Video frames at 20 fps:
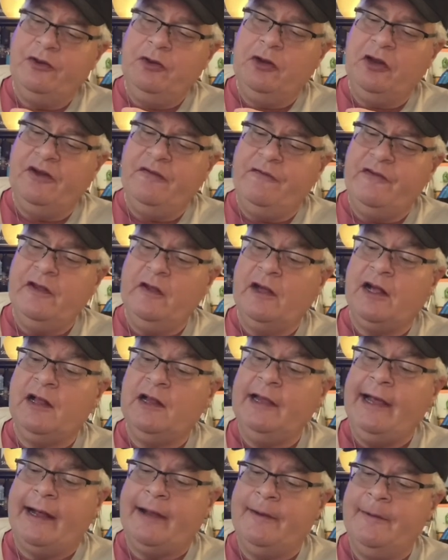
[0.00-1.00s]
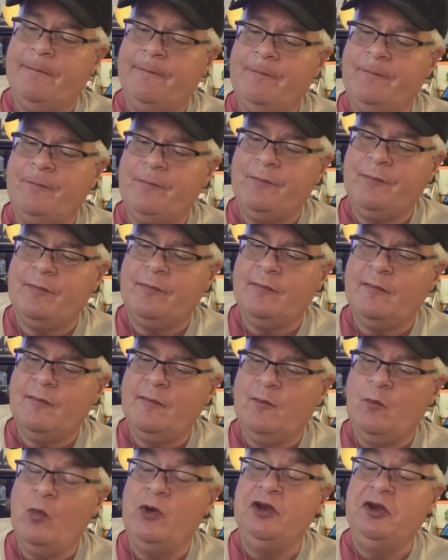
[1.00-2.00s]
You're going to feel a click
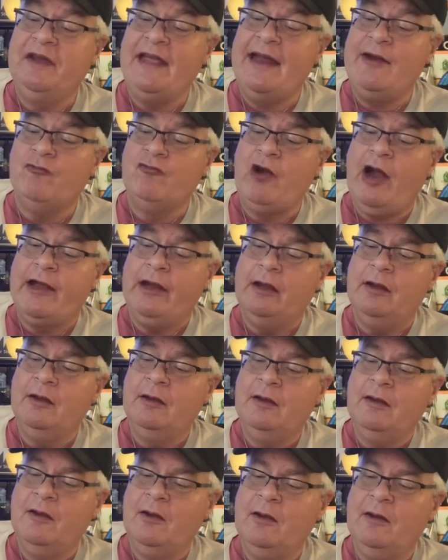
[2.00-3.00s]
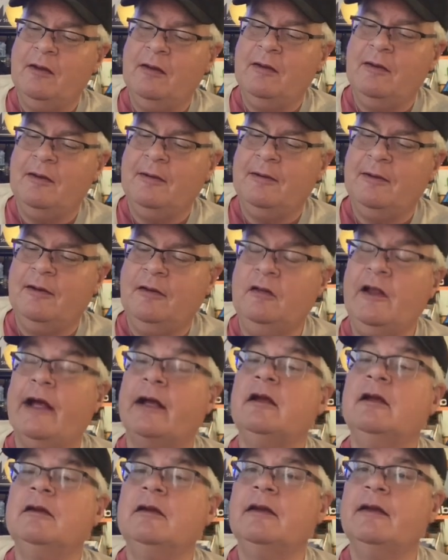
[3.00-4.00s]
when you get it right. Click.
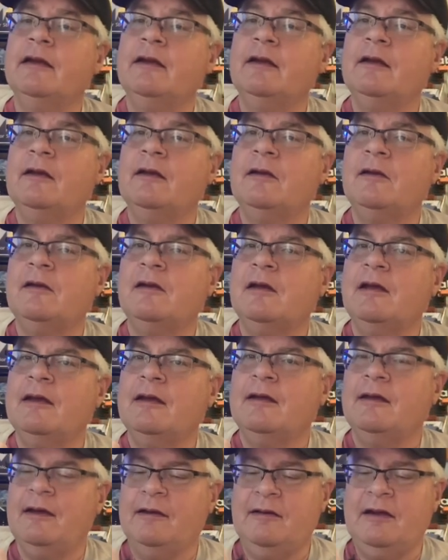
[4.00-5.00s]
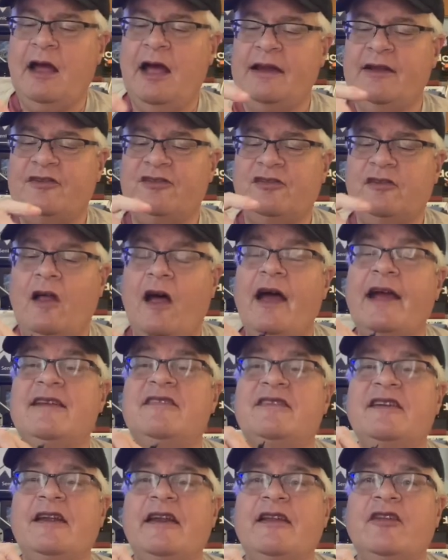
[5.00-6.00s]
Kind of
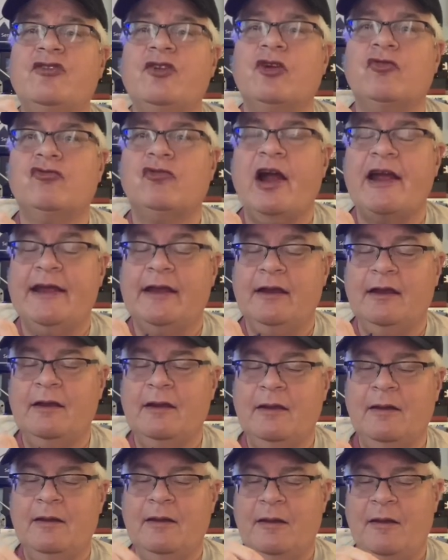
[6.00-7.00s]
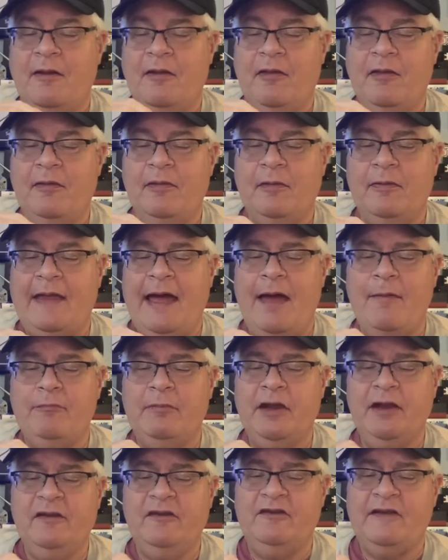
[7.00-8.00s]
slides in to the right. That
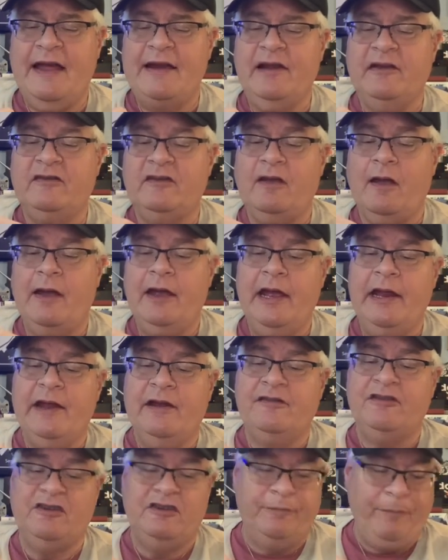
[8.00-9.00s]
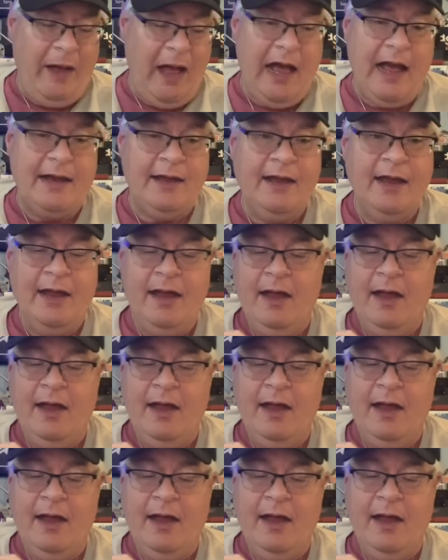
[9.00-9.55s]
means that it's in its spot.